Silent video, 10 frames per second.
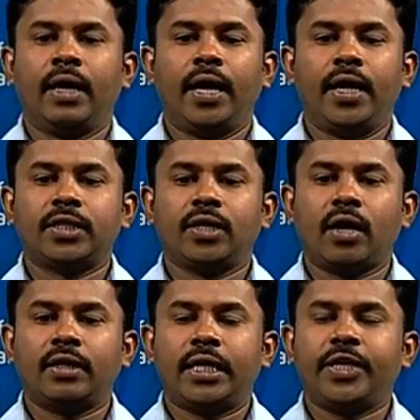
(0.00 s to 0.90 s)
It is
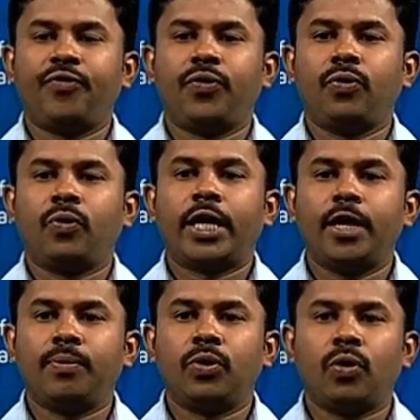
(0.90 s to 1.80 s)
not that if you
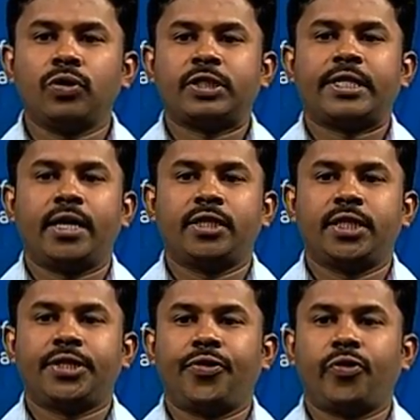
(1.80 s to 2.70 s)
keep those
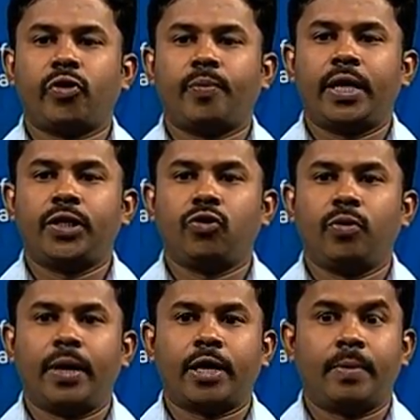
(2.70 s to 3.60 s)
strategies in your mind, you will
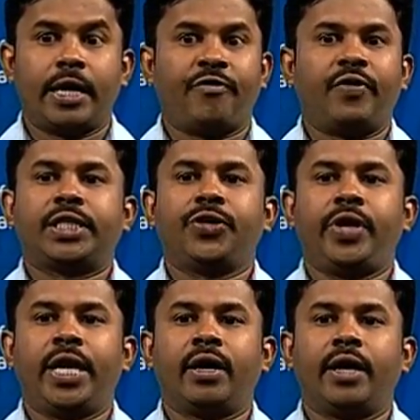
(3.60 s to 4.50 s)
become an effective
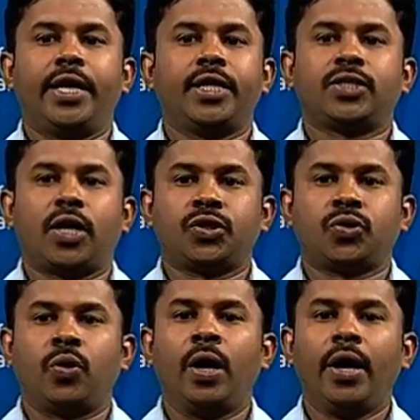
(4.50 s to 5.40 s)
reader. It is not
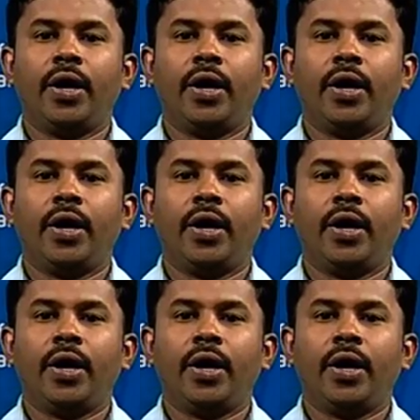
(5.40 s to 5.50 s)
so.